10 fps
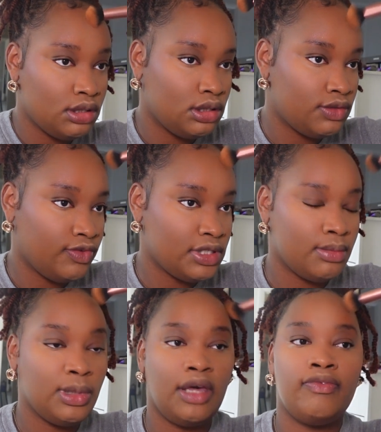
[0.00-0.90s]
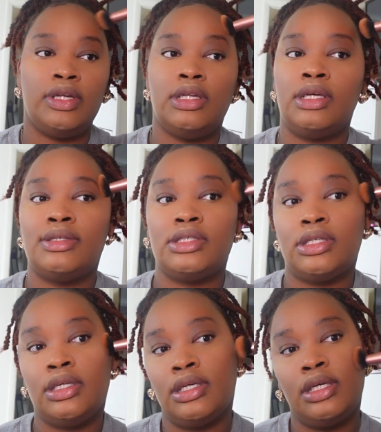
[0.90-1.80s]
Just for some
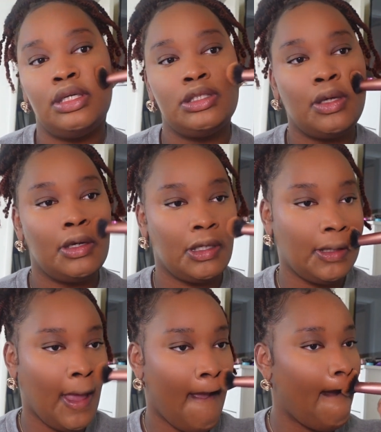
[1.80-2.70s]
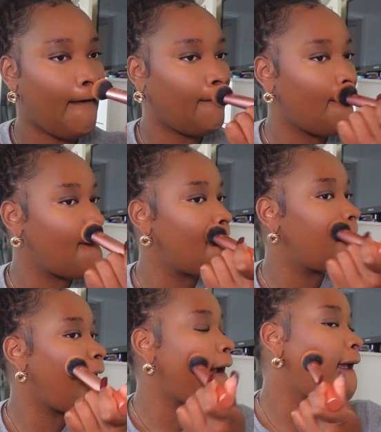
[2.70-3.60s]
definition, so it's not too
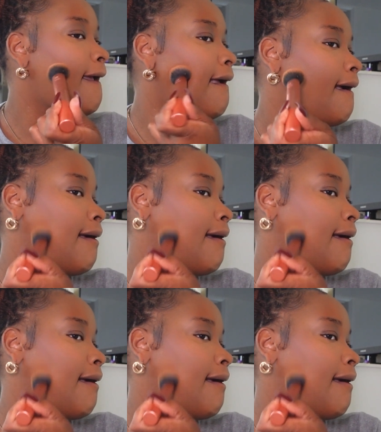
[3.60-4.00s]
bright.